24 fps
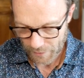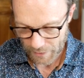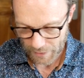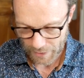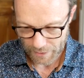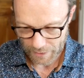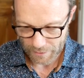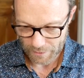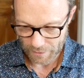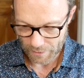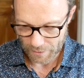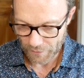
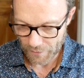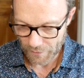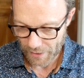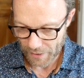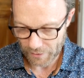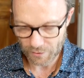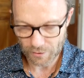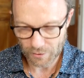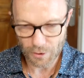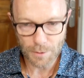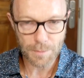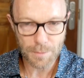And
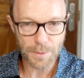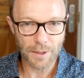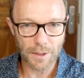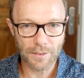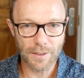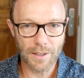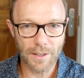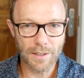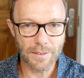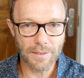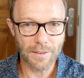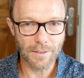that's super
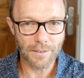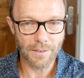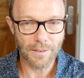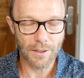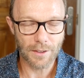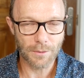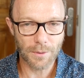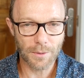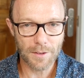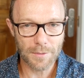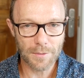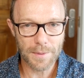exciting. So
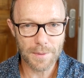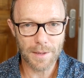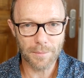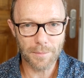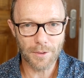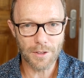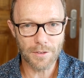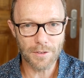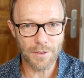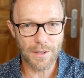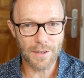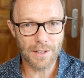that's what I've been up
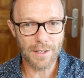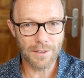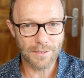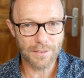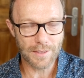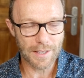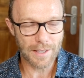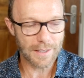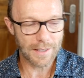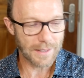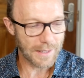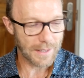to for the last
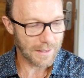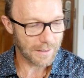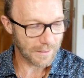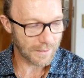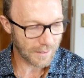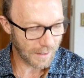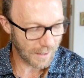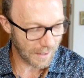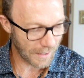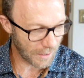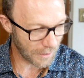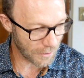10 years.
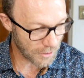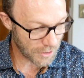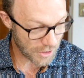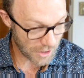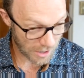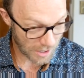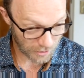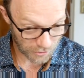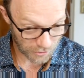And I just